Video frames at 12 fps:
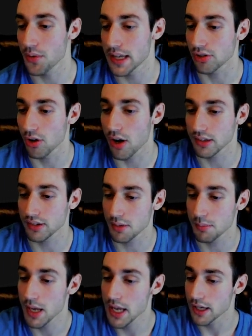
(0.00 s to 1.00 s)
That's
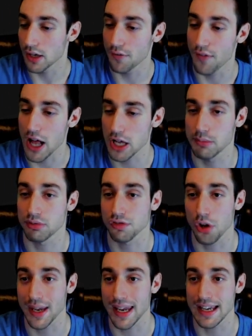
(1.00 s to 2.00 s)
awesome. Good volumes
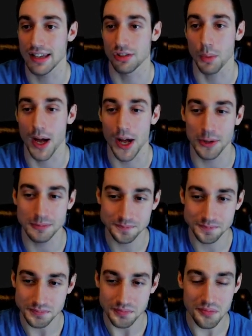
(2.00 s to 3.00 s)
flowing in as well,
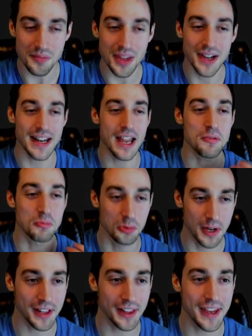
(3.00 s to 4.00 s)
and I
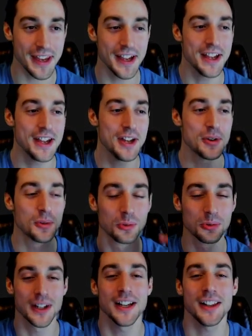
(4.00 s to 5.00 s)
really
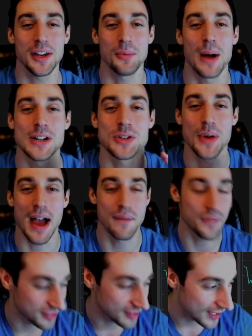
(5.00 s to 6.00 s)
really want to
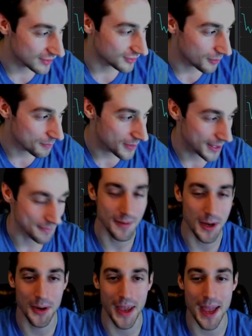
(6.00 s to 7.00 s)
emphasize something,
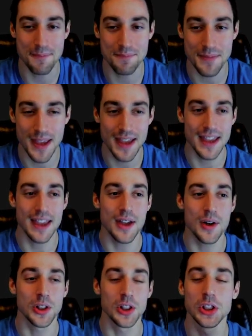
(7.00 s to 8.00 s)
okay?
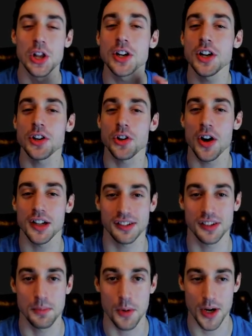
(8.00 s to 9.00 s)
Look across
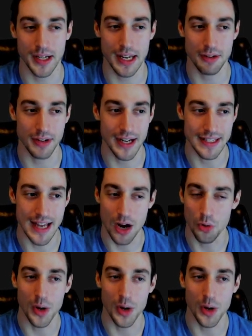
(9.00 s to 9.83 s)
the market right now.